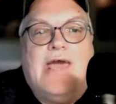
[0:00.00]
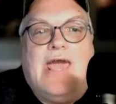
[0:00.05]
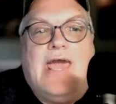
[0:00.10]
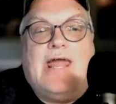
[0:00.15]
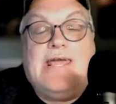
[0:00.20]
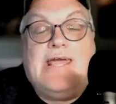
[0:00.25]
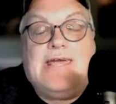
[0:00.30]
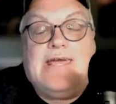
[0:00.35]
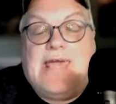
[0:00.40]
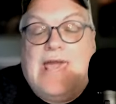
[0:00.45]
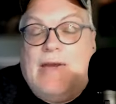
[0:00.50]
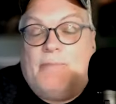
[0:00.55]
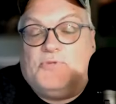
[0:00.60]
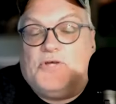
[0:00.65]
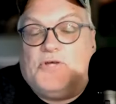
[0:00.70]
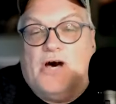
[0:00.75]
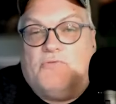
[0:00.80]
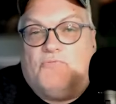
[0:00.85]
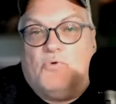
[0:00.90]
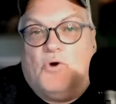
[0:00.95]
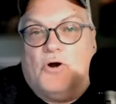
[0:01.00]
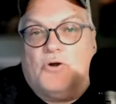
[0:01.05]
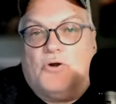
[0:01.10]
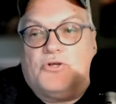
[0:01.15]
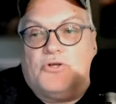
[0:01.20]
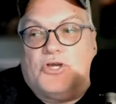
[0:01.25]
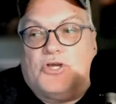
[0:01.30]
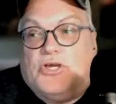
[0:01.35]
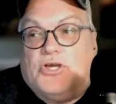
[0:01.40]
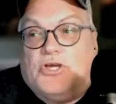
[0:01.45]
And he capped off what
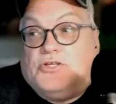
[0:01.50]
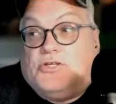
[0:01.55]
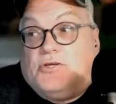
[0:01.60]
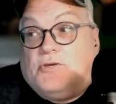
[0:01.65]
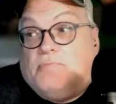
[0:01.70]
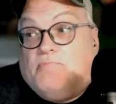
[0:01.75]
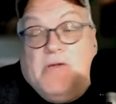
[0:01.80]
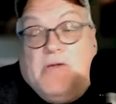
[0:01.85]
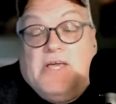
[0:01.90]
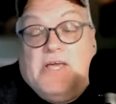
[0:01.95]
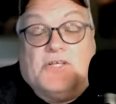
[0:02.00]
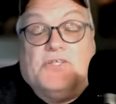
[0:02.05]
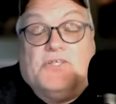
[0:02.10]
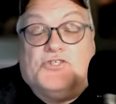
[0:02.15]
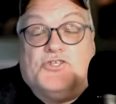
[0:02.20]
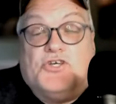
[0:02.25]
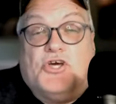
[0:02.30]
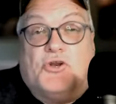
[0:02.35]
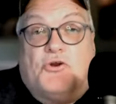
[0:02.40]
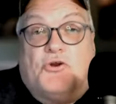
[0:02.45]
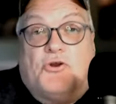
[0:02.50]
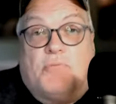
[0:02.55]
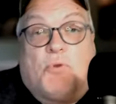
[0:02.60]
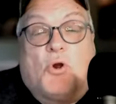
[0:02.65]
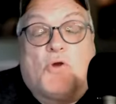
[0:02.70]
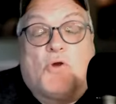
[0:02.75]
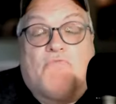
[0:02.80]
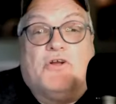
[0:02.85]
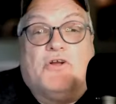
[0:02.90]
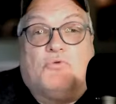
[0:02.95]
could be considered a
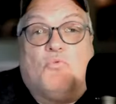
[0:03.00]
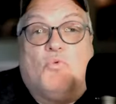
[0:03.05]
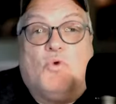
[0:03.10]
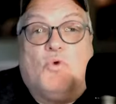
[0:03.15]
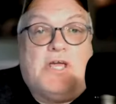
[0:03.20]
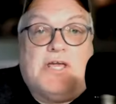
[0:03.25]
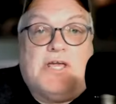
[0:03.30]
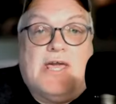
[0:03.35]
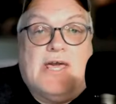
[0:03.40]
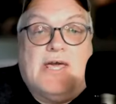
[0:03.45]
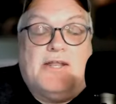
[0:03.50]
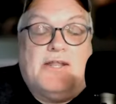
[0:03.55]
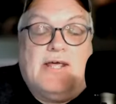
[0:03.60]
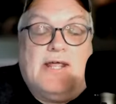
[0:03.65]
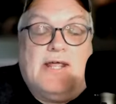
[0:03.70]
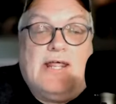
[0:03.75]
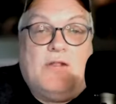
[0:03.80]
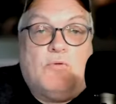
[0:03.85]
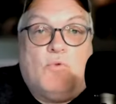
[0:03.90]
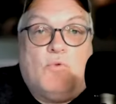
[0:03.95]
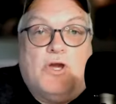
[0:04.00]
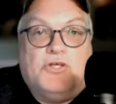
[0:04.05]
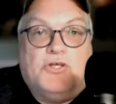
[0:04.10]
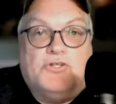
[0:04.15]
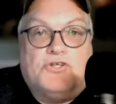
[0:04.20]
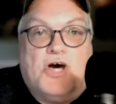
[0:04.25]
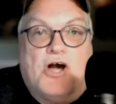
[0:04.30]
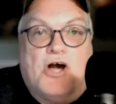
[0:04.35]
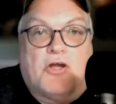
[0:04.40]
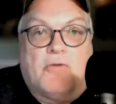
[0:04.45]
perfect weekend in any way you
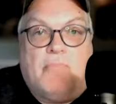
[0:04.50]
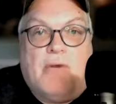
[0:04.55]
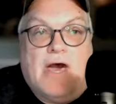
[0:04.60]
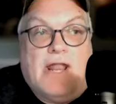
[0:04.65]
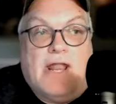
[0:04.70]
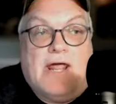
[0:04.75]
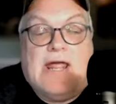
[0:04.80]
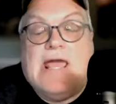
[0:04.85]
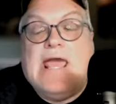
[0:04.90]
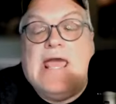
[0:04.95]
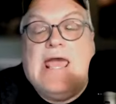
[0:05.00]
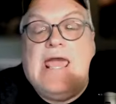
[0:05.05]
talk about it.